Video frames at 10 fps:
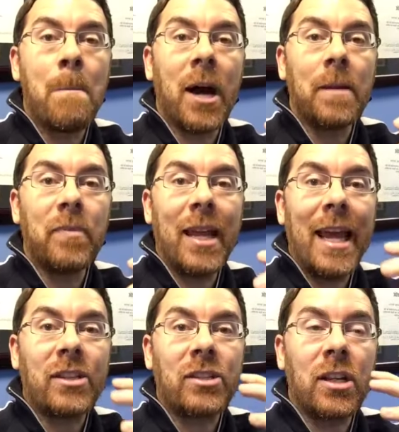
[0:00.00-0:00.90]
but
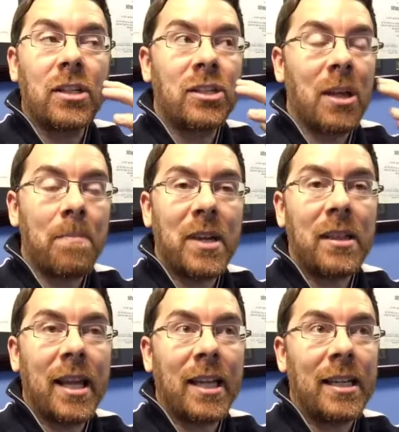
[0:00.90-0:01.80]
it's
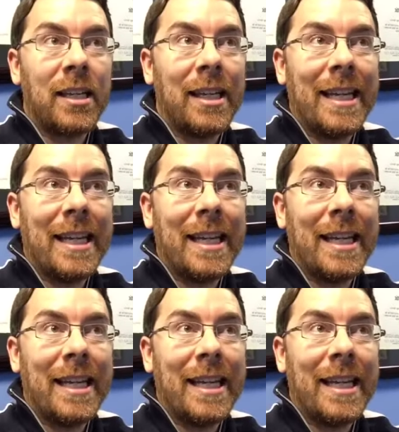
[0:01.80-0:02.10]
something that can